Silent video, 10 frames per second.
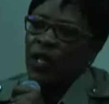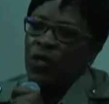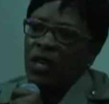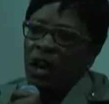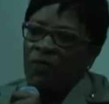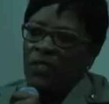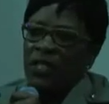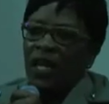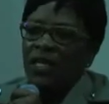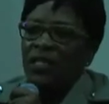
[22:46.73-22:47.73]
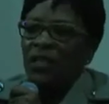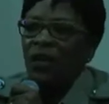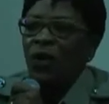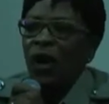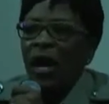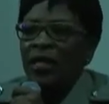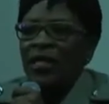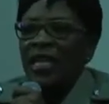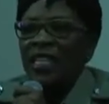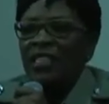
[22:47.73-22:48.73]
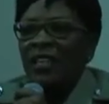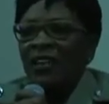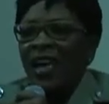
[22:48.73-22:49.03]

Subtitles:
those officers at least